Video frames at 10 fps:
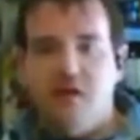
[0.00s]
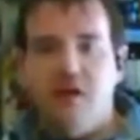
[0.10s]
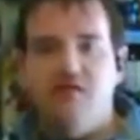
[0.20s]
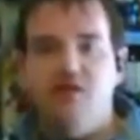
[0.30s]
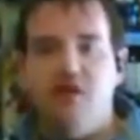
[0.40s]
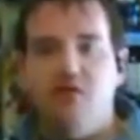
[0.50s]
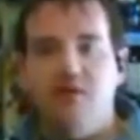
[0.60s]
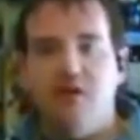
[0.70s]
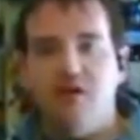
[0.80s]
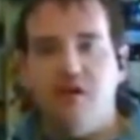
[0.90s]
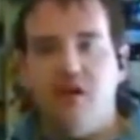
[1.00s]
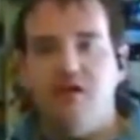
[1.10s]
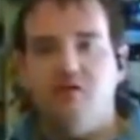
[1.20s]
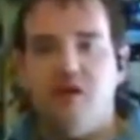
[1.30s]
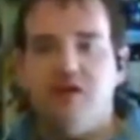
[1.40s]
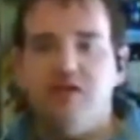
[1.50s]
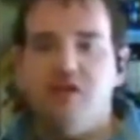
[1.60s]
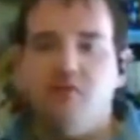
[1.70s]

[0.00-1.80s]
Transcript: So I leave you all with all that while I